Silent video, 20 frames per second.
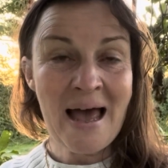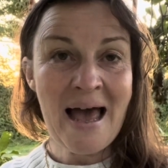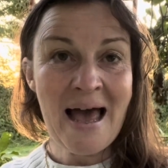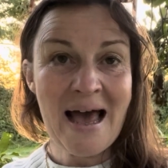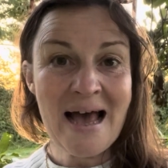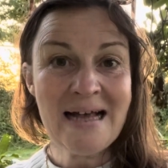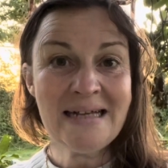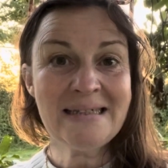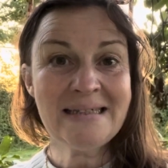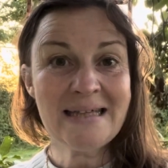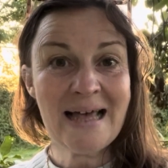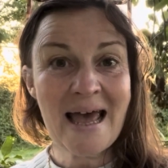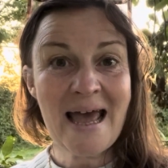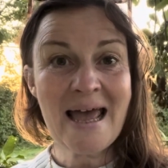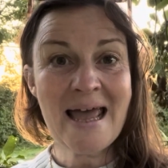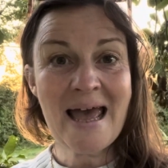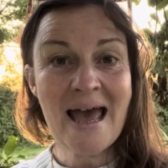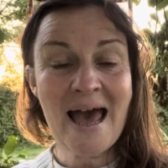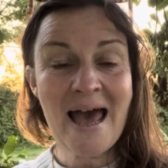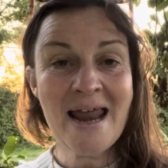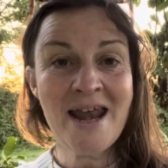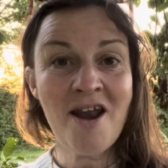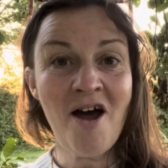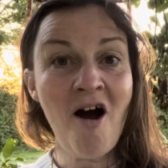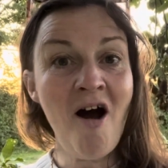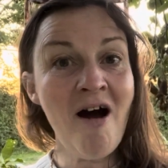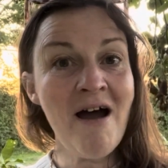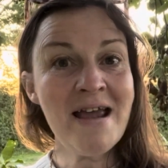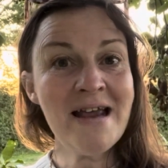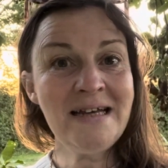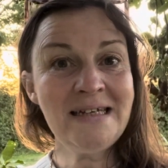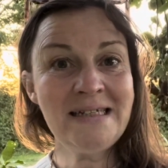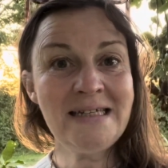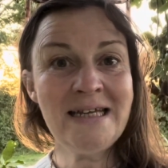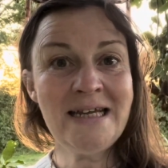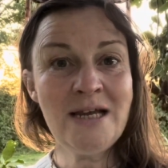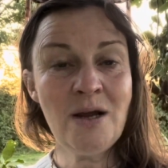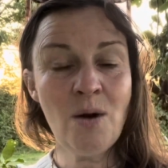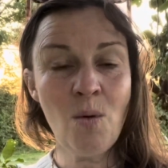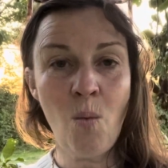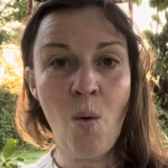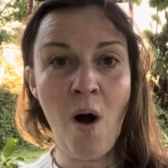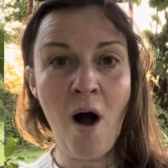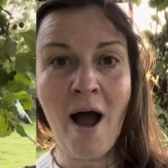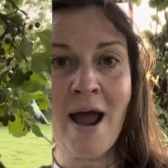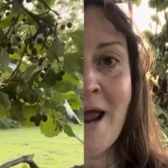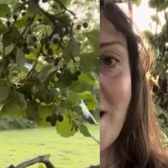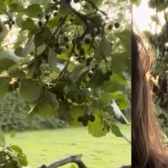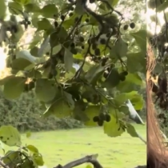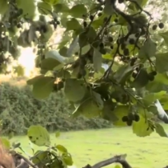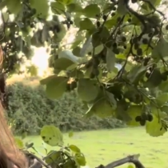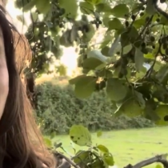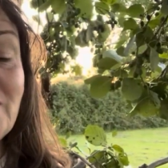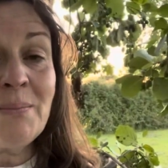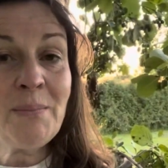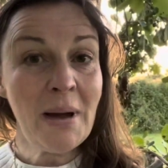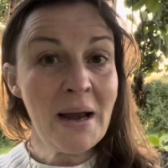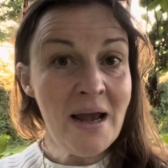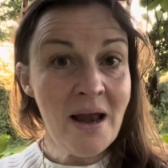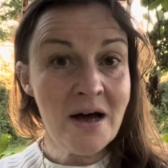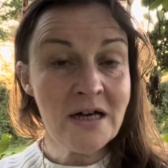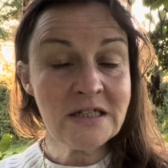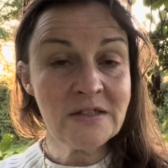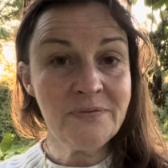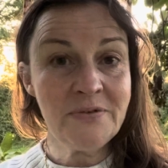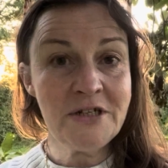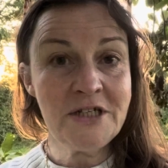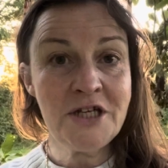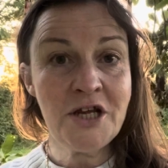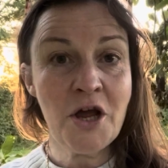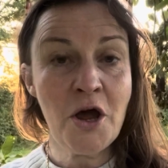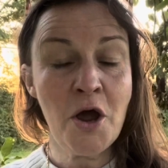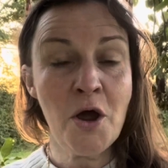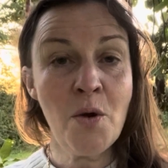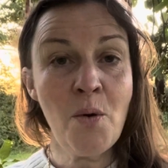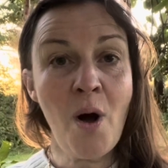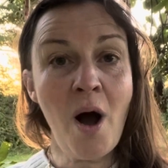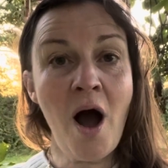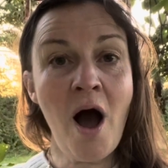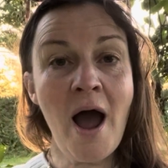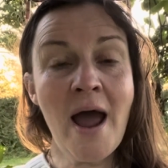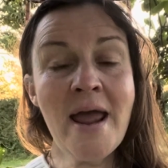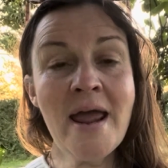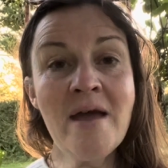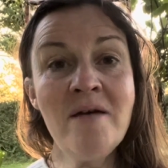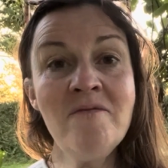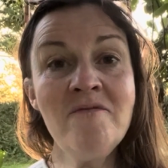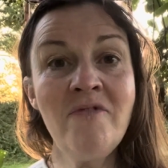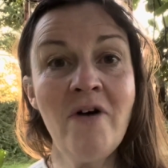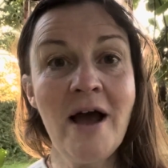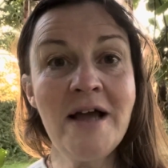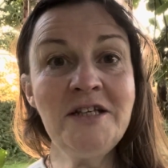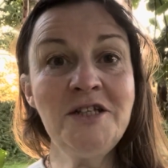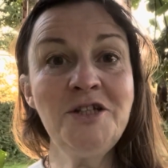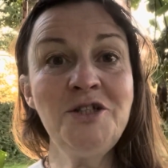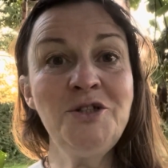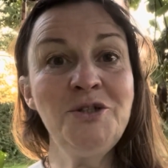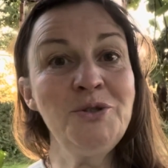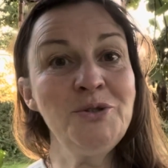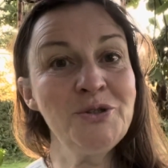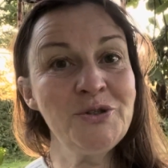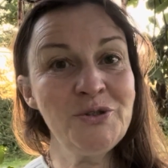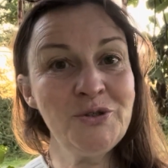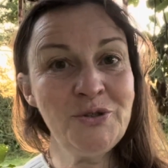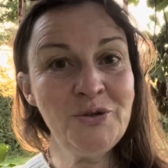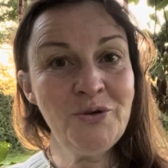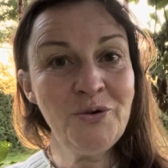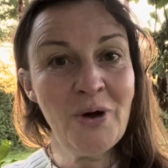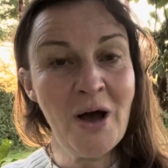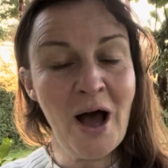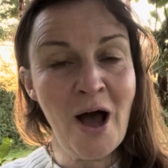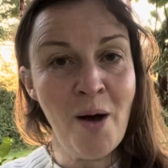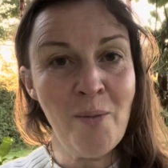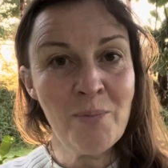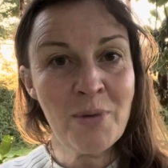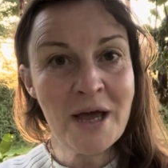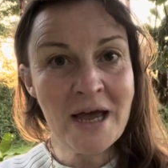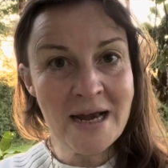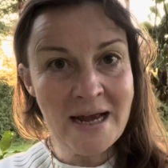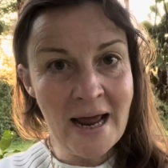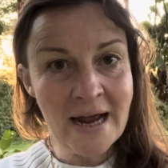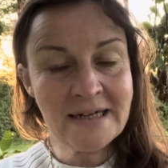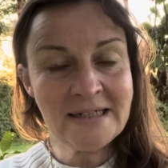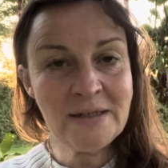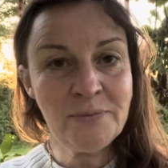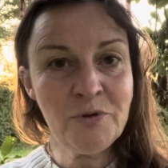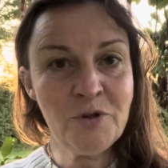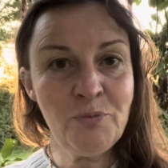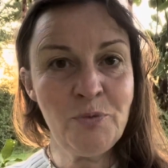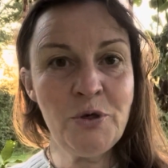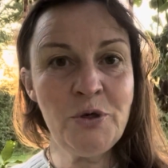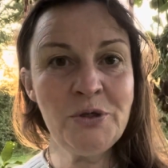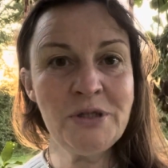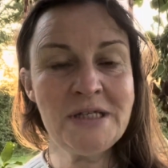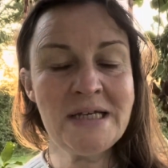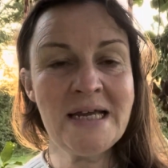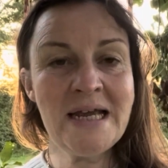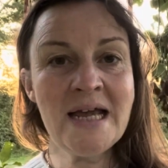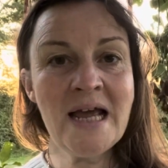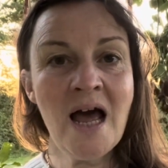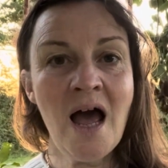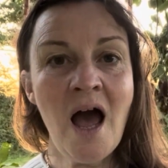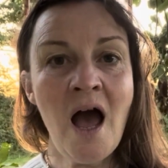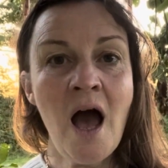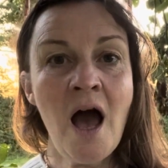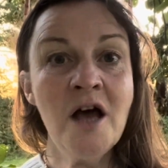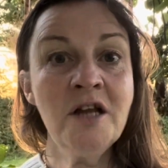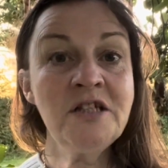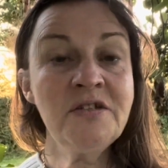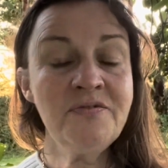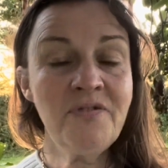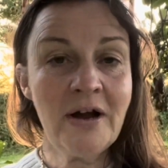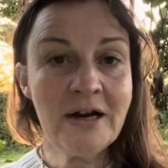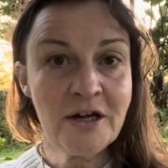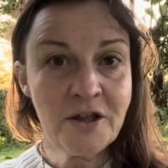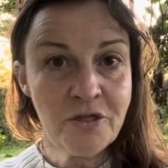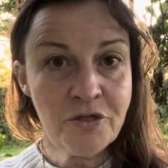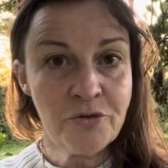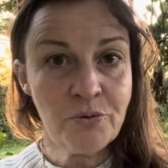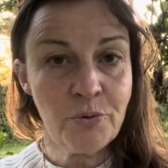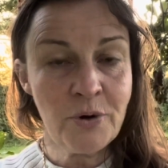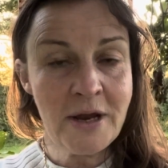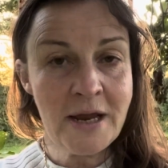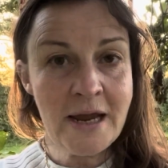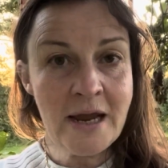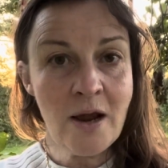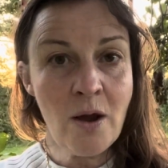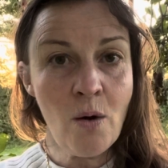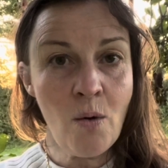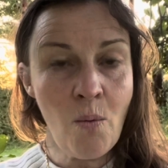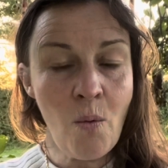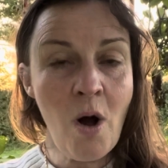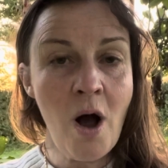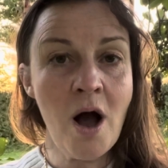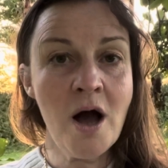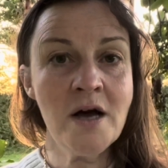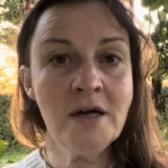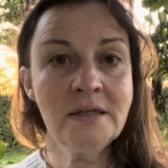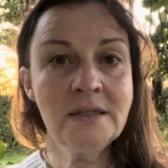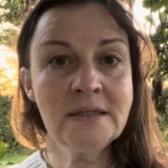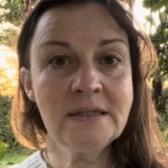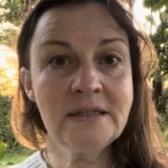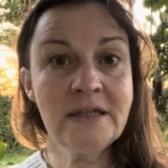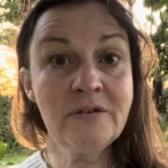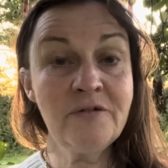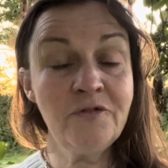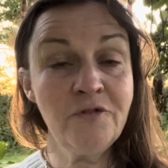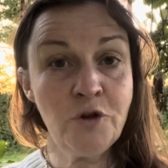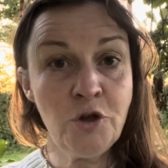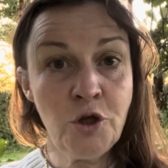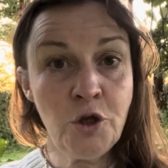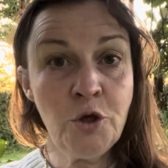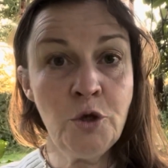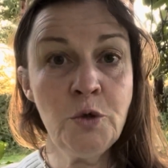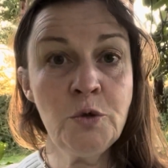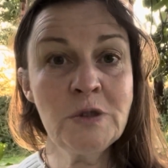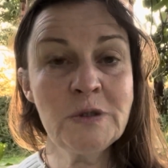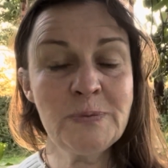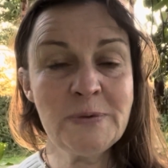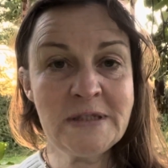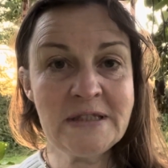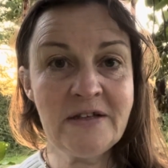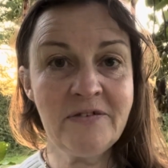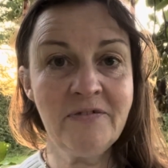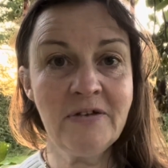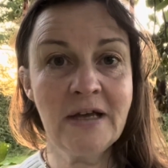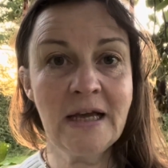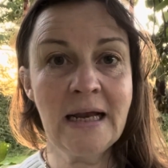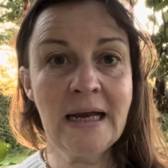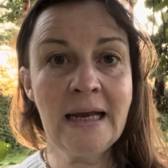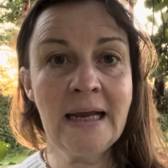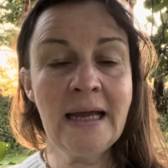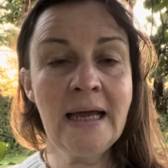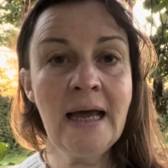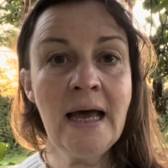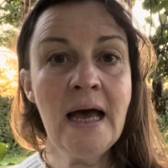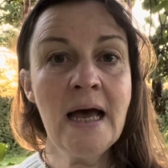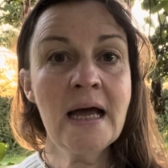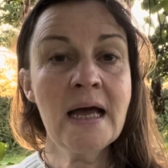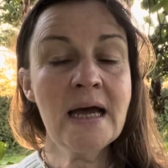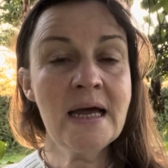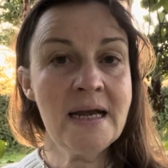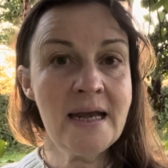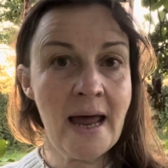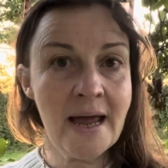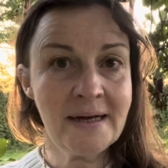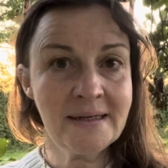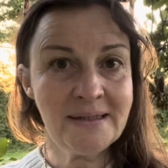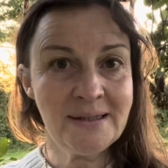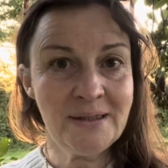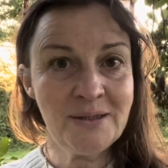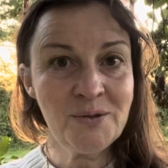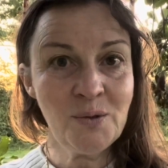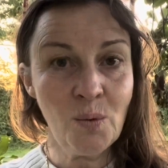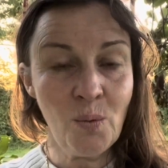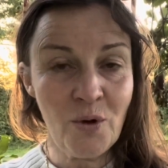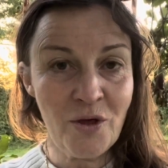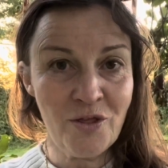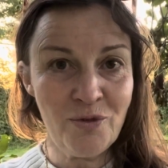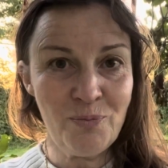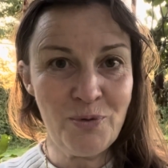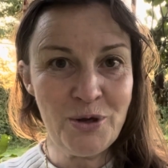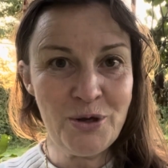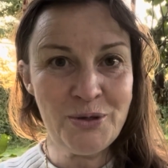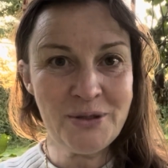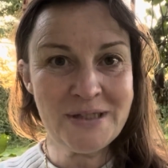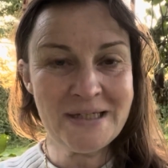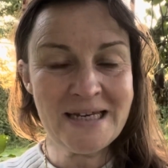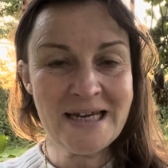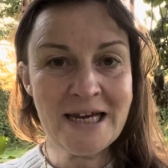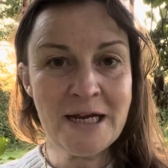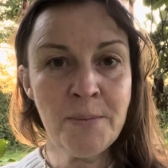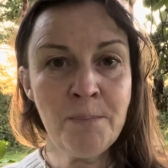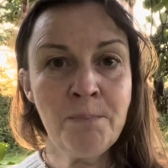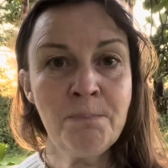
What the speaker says: S.A.N.I.T.Y. So in my last video, I invited you to connecting with beauty and to find 3 words that for you specifically connected with beauty.